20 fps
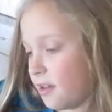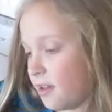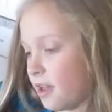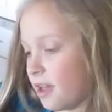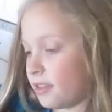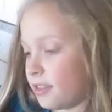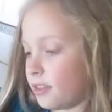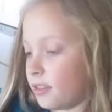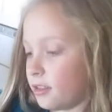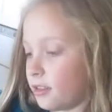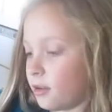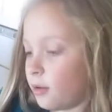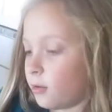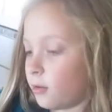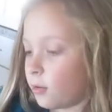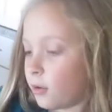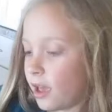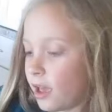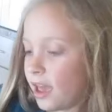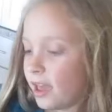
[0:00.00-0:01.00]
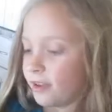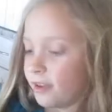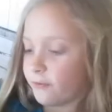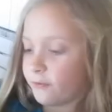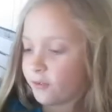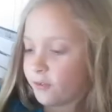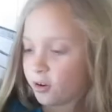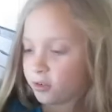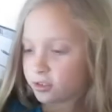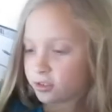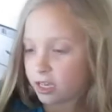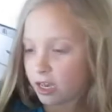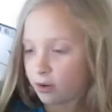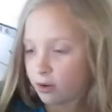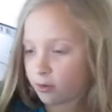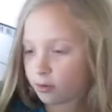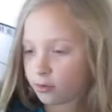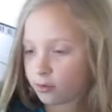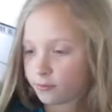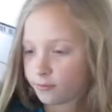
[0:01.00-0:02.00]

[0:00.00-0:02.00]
and no egg falls out.